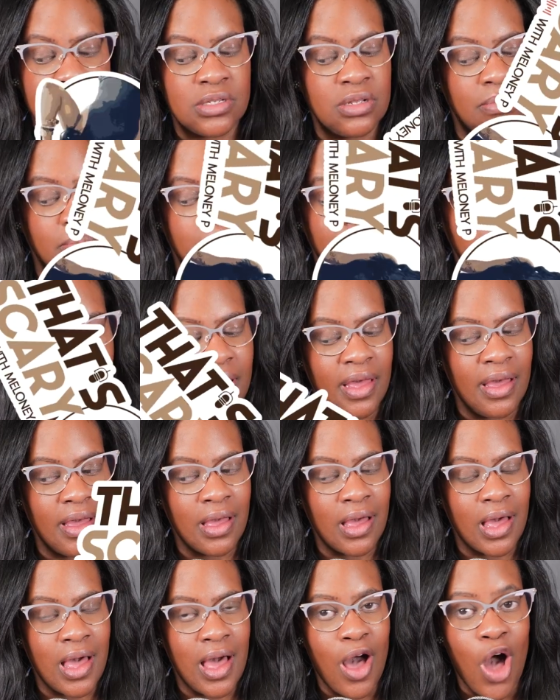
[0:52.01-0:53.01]
to
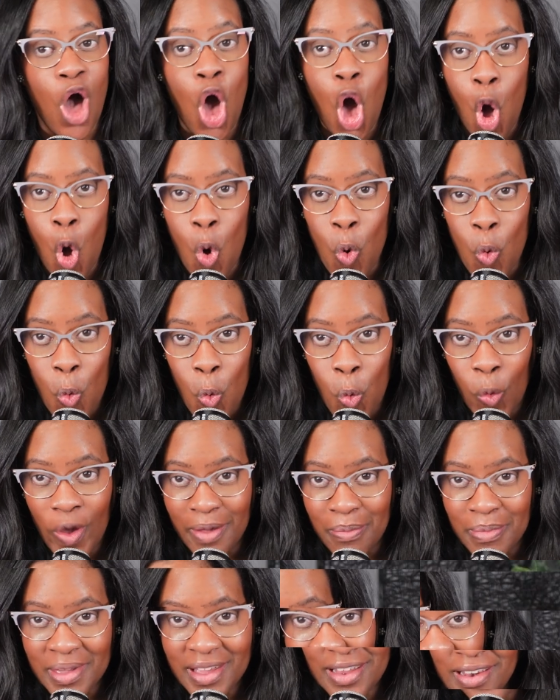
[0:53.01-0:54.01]
black
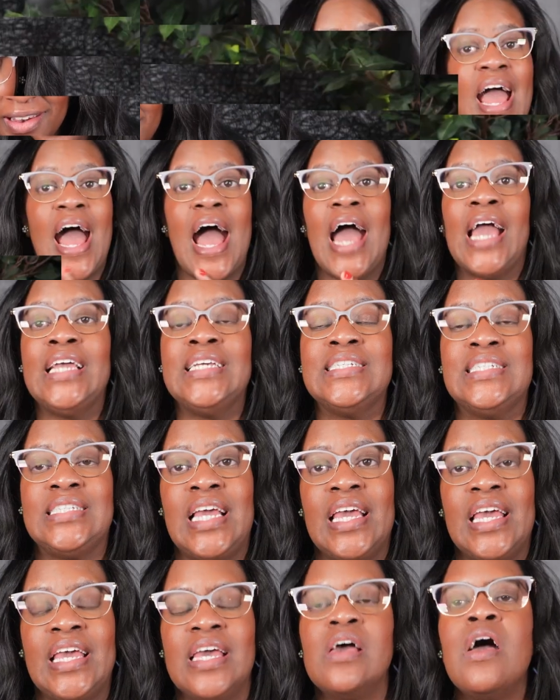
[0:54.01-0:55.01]
women? I ain't
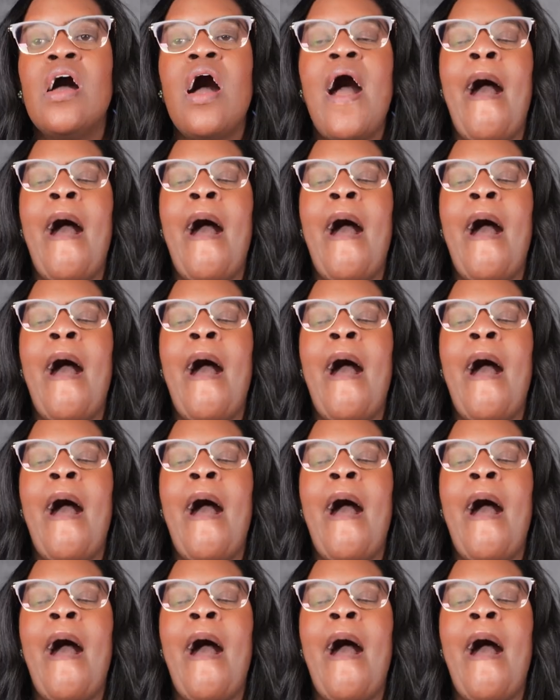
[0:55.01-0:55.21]
say it.